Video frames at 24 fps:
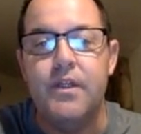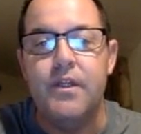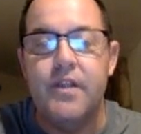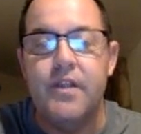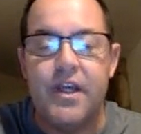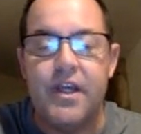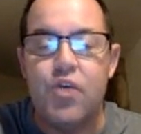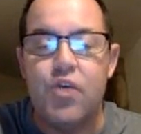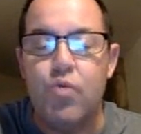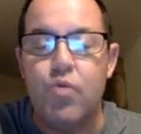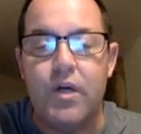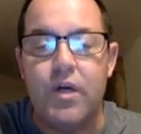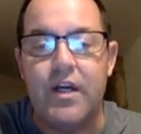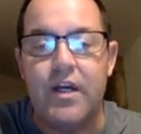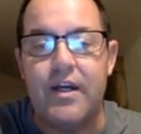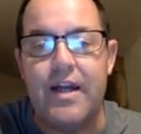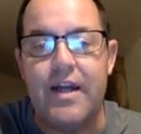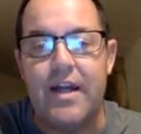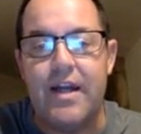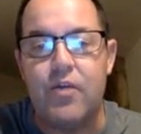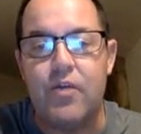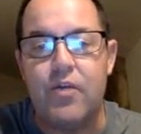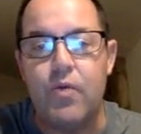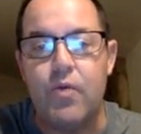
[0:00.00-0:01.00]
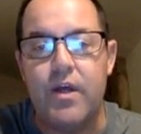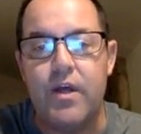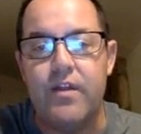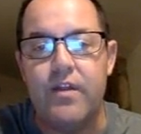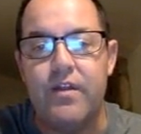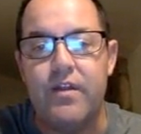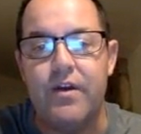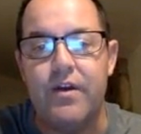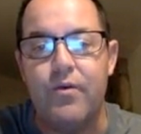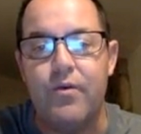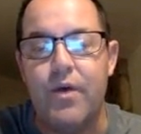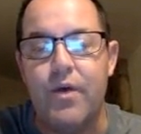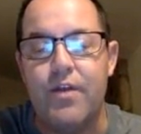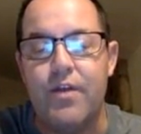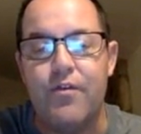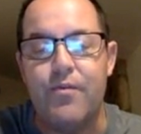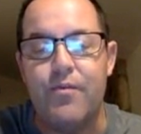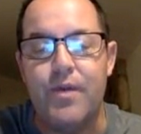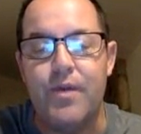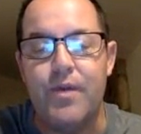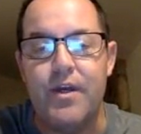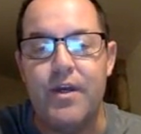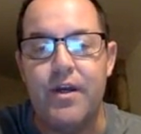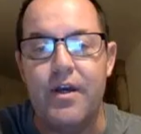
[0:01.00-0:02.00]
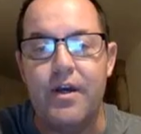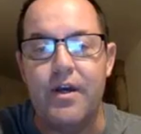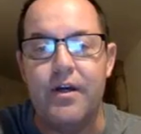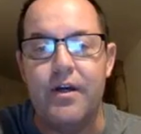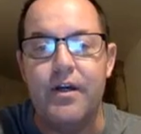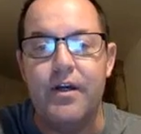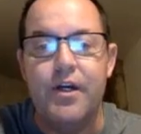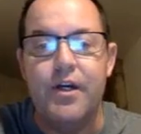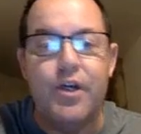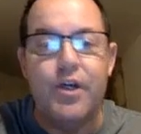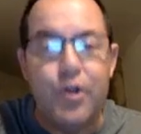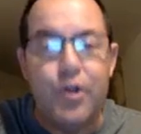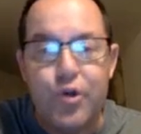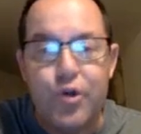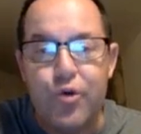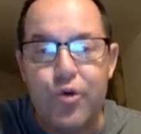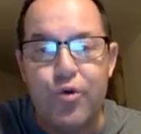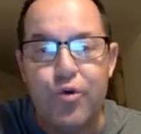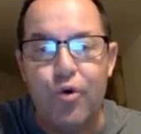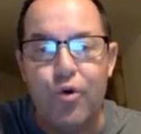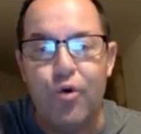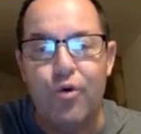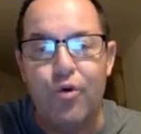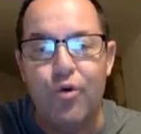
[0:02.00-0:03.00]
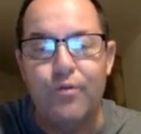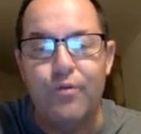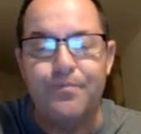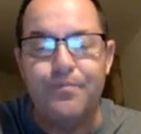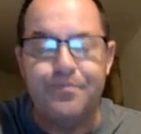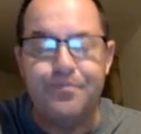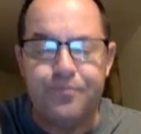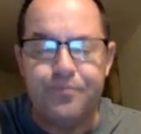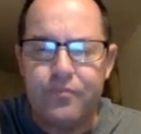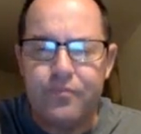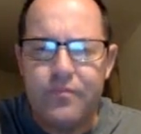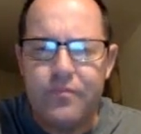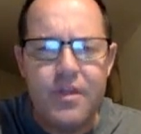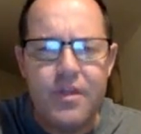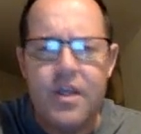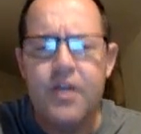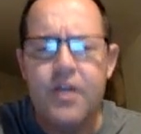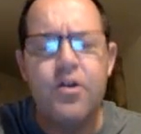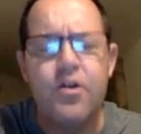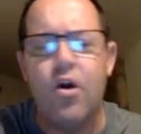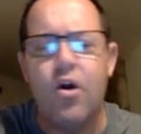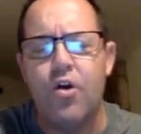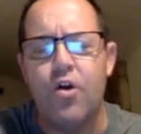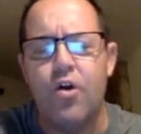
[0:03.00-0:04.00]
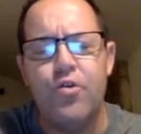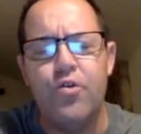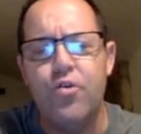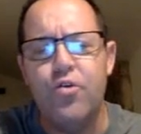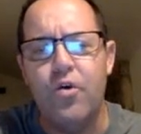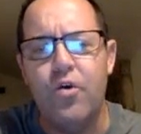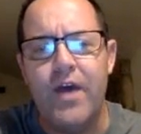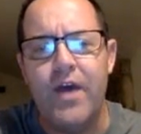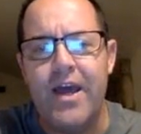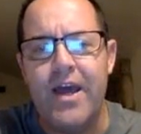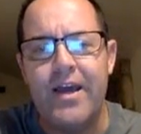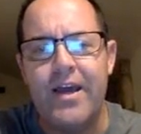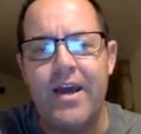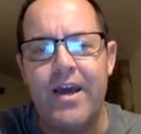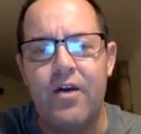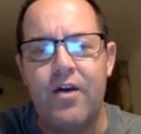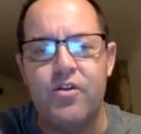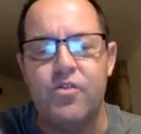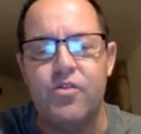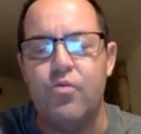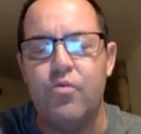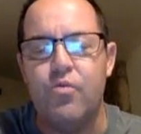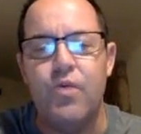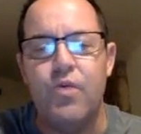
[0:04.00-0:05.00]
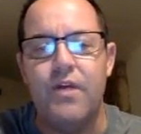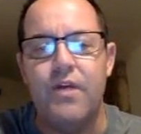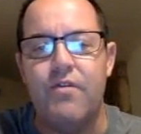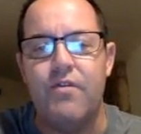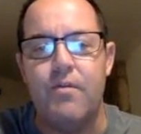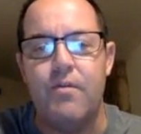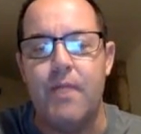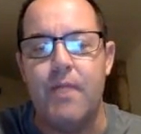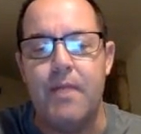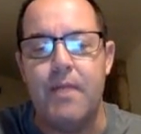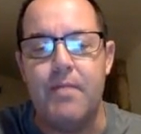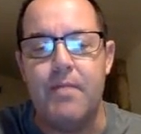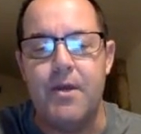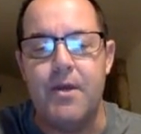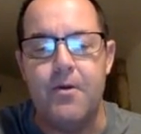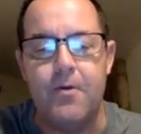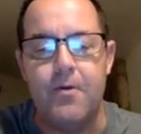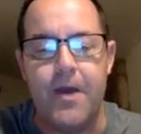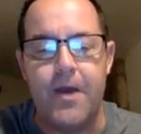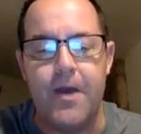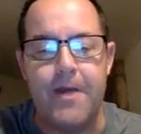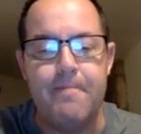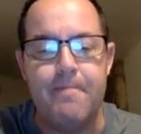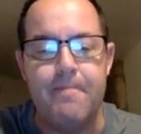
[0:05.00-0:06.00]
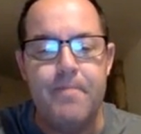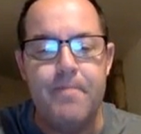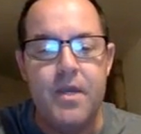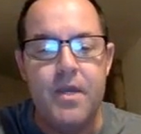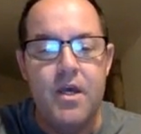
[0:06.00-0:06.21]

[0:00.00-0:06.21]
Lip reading: that you want to connect with, whether it be Google or Google Hangouts, whatever it might be, okay?